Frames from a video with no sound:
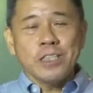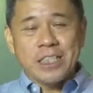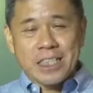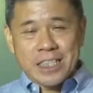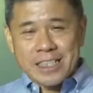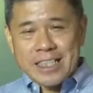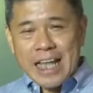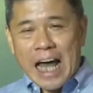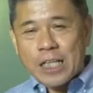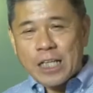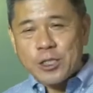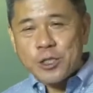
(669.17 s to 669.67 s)

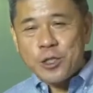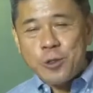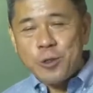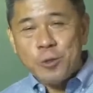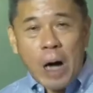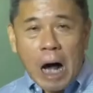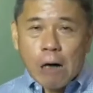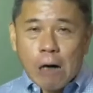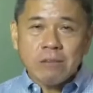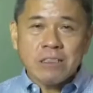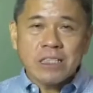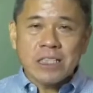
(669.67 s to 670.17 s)
statue
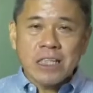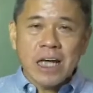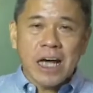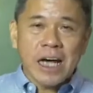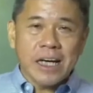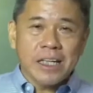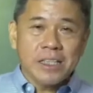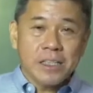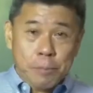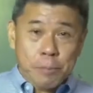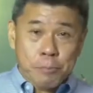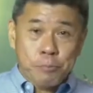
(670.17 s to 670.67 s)

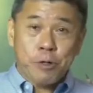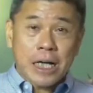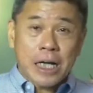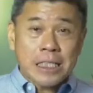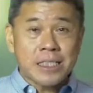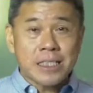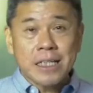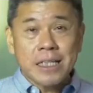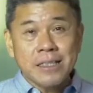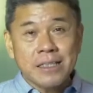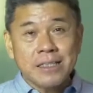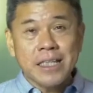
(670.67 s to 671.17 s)
outside the
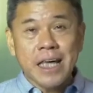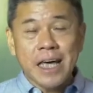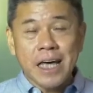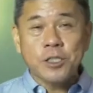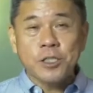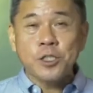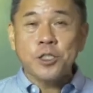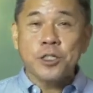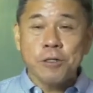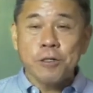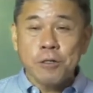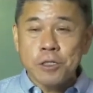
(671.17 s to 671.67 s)

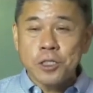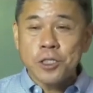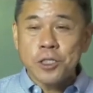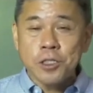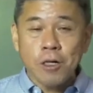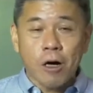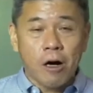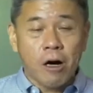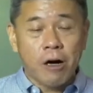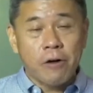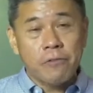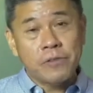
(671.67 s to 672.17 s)
present-day Church
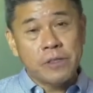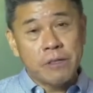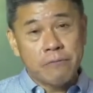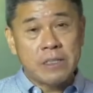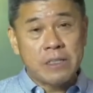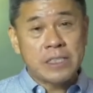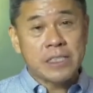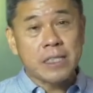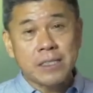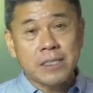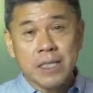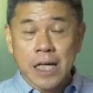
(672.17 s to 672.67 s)
of the
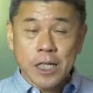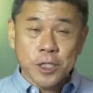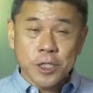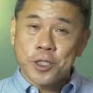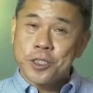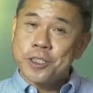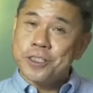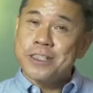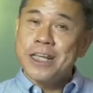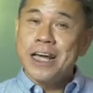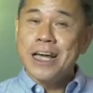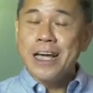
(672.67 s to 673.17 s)

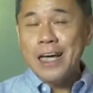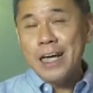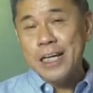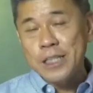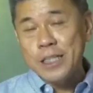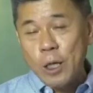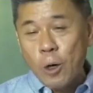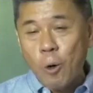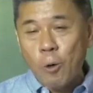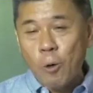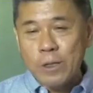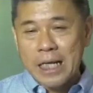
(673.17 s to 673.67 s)
Visitation in
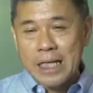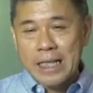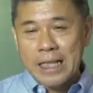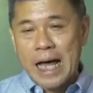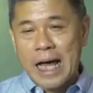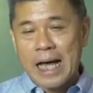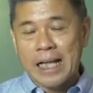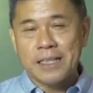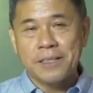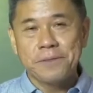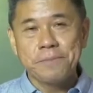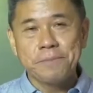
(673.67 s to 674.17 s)
the Holy
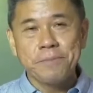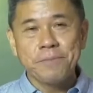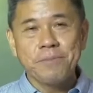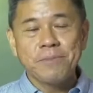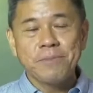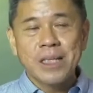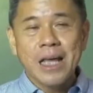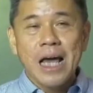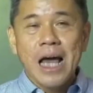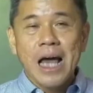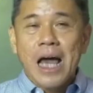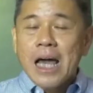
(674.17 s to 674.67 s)
Land.
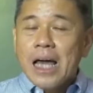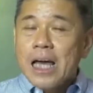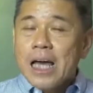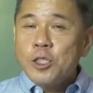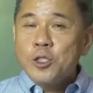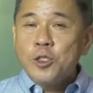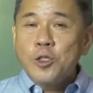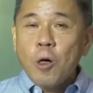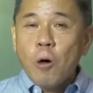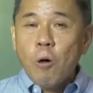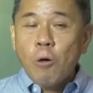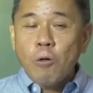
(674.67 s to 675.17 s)
It
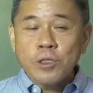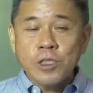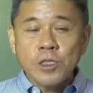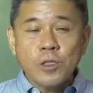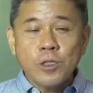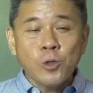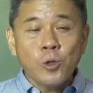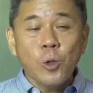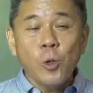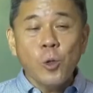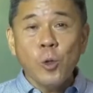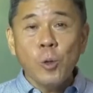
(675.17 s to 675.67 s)

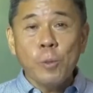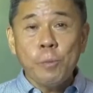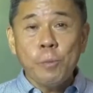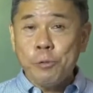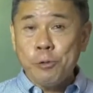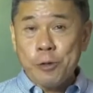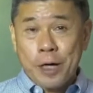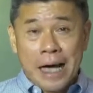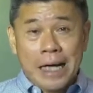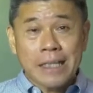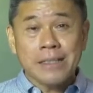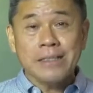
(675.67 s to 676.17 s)
shows two
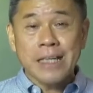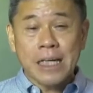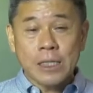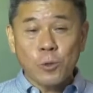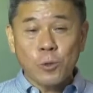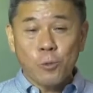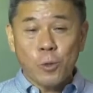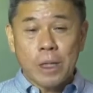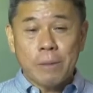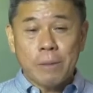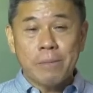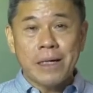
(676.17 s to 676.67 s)

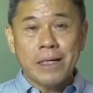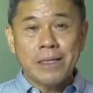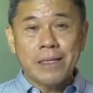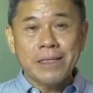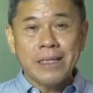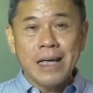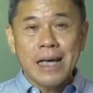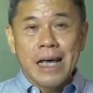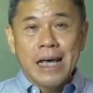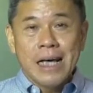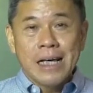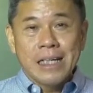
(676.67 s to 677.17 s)
pregnant
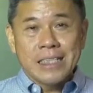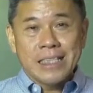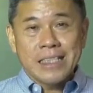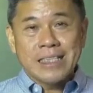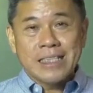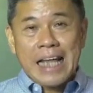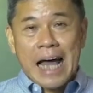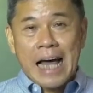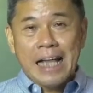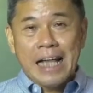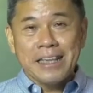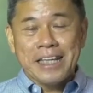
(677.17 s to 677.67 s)
women
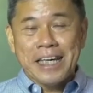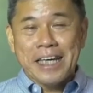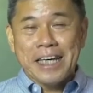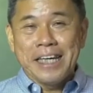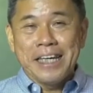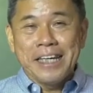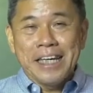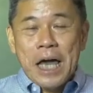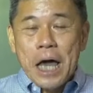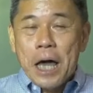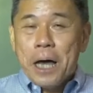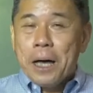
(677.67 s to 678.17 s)

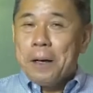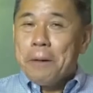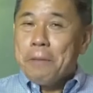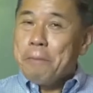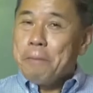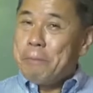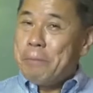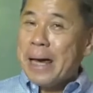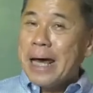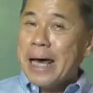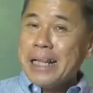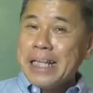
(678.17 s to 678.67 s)
standing
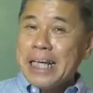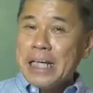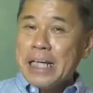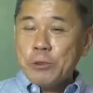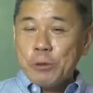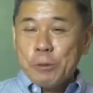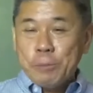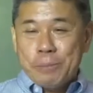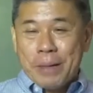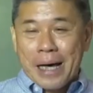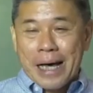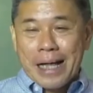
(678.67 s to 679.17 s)
belly
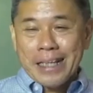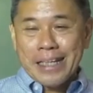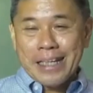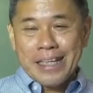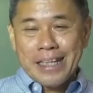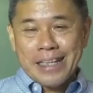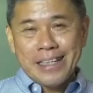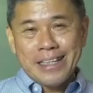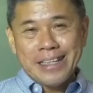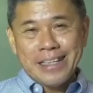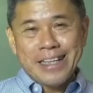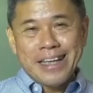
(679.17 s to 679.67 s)
to
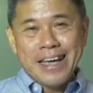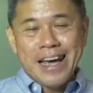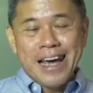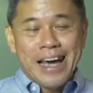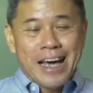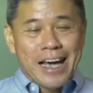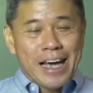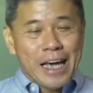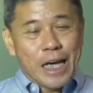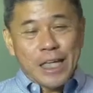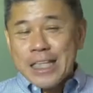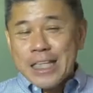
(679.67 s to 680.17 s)
belly.
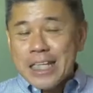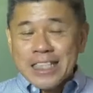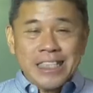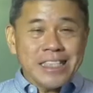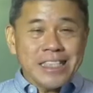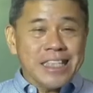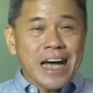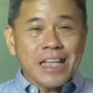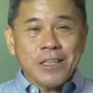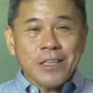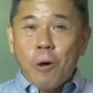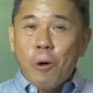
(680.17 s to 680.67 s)
It is
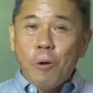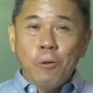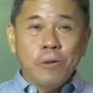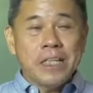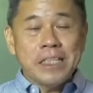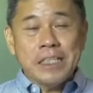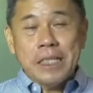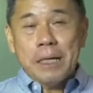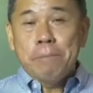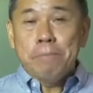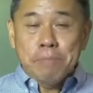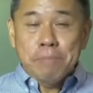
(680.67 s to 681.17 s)
not only
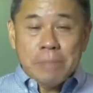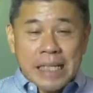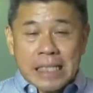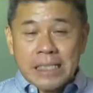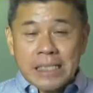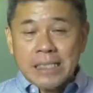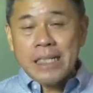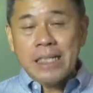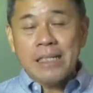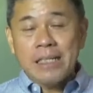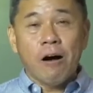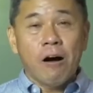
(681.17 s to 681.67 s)
the
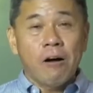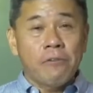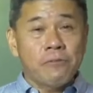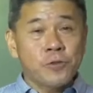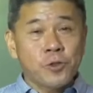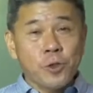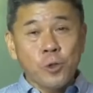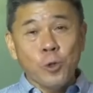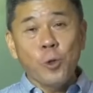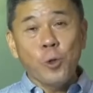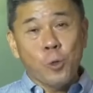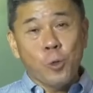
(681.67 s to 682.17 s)
meeting
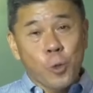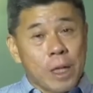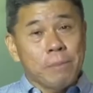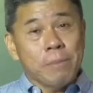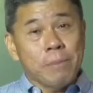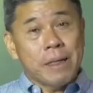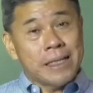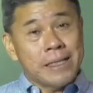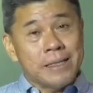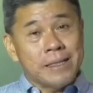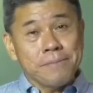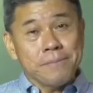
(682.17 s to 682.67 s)
of two
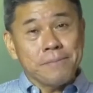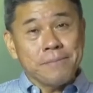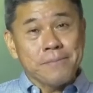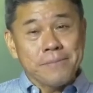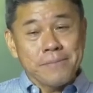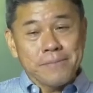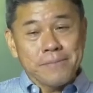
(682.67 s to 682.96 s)
women,